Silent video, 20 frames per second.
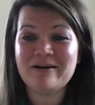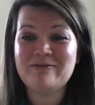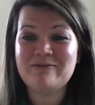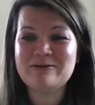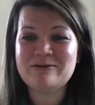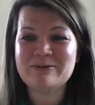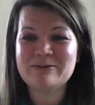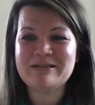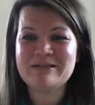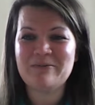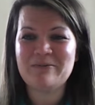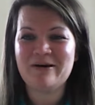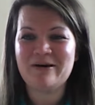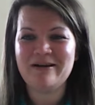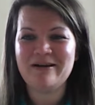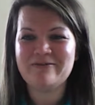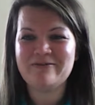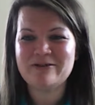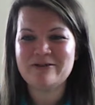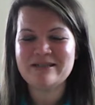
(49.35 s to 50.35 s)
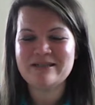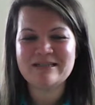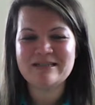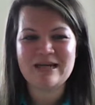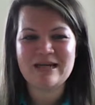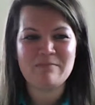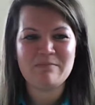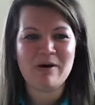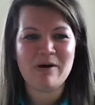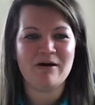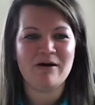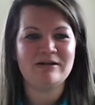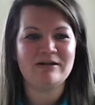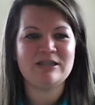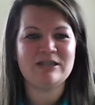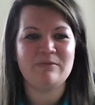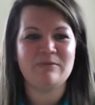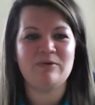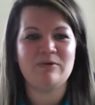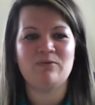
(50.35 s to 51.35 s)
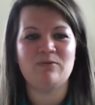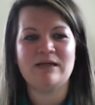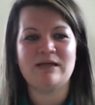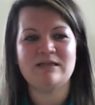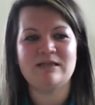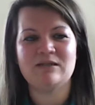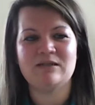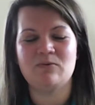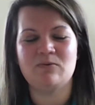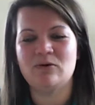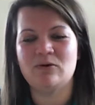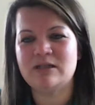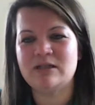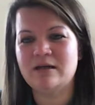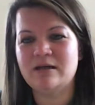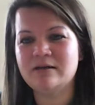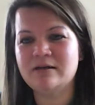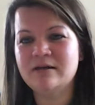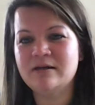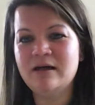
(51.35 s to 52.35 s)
for Dorset Wildlife Trust in partnership with Wessex Water.